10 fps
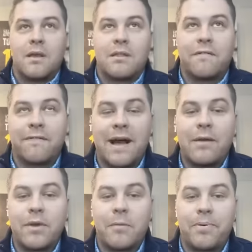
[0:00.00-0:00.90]
The
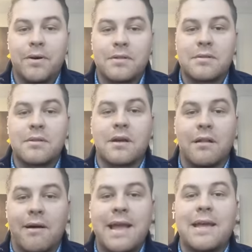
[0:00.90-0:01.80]
flywheel puts the
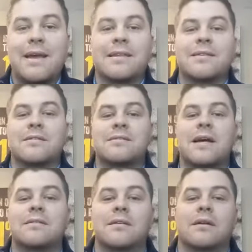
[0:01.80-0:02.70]
client at the
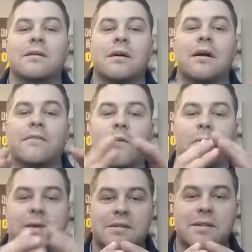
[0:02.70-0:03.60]
center of your
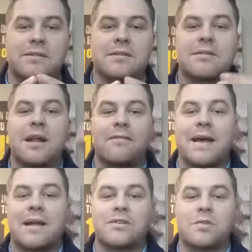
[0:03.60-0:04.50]
business instead of
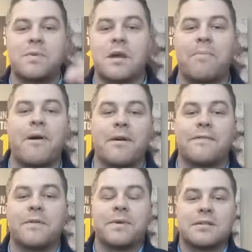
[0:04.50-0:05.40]
not just being a part
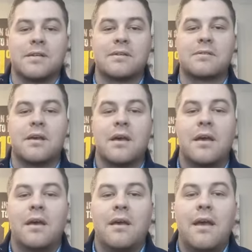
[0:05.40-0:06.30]
of the business.
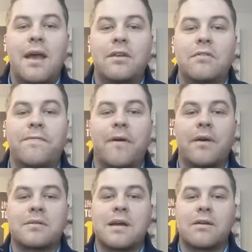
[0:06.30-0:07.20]
And you
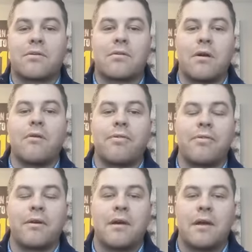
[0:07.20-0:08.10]
focus on
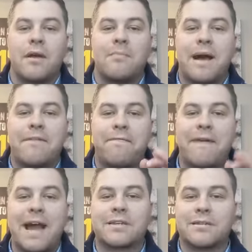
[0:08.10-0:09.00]
growth by
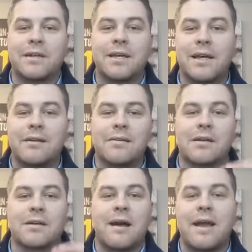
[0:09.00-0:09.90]
factoring in the
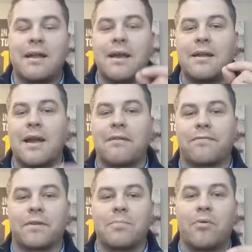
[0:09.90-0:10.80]
client at
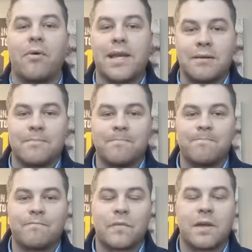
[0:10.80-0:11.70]
every point.
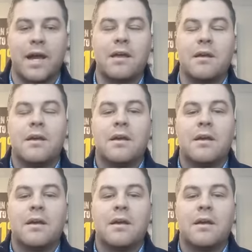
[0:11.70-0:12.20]
Okay?